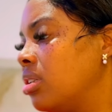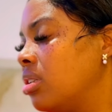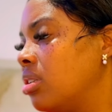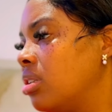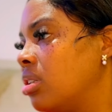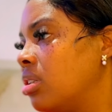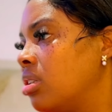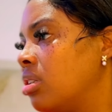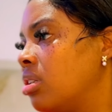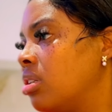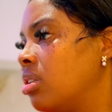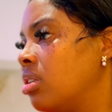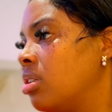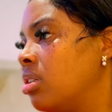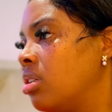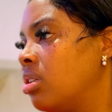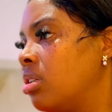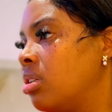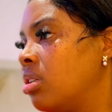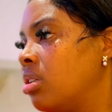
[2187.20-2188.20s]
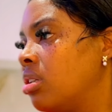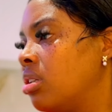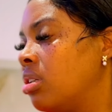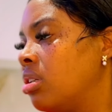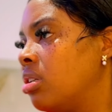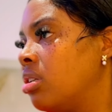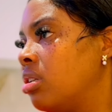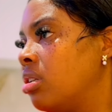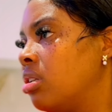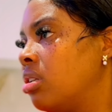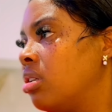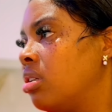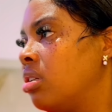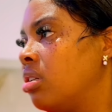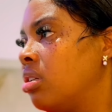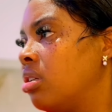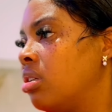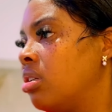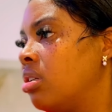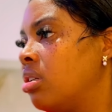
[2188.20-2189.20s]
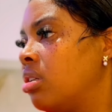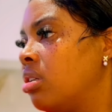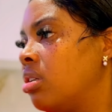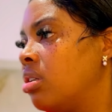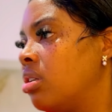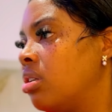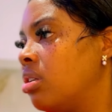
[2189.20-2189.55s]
No one is speaking in this clip.